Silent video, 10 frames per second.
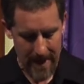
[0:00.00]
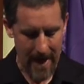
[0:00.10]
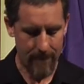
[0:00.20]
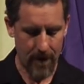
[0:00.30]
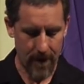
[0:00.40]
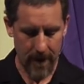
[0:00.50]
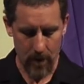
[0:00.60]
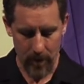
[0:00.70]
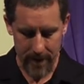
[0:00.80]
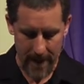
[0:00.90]
everything
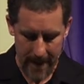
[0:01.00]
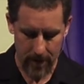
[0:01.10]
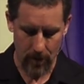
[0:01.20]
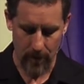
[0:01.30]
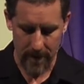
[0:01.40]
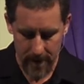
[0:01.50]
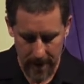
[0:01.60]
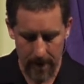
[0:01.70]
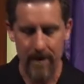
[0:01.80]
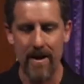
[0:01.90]
it would take to
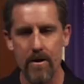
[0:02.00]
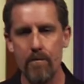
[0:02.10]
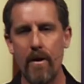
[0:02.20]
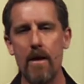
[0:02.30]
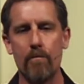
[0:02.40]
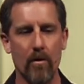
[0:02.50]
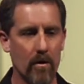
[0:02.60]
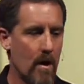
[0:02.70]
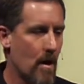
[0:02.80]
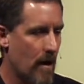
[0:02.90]
redeem his people